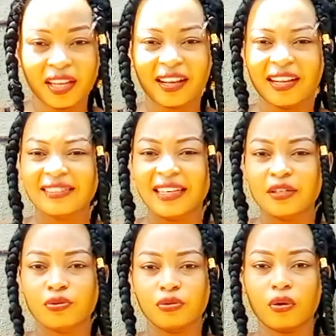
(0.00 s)
I can't lie
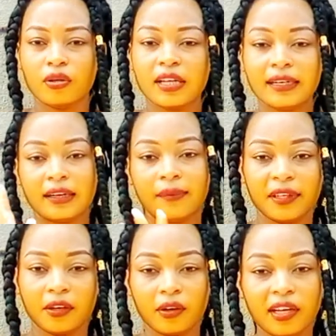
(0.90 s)
to you, because at
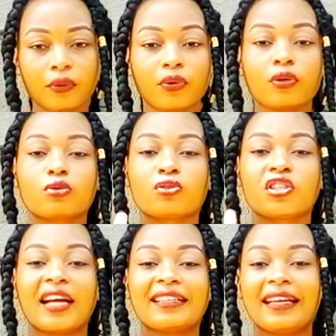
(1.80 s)
Kamani online we used to
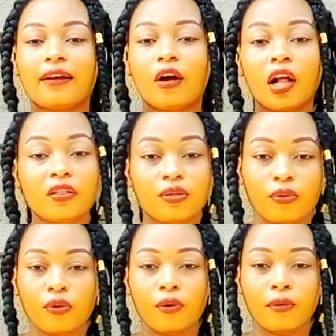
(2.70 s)
chat like all
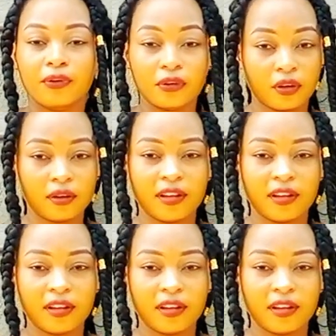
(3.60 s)
through, you know,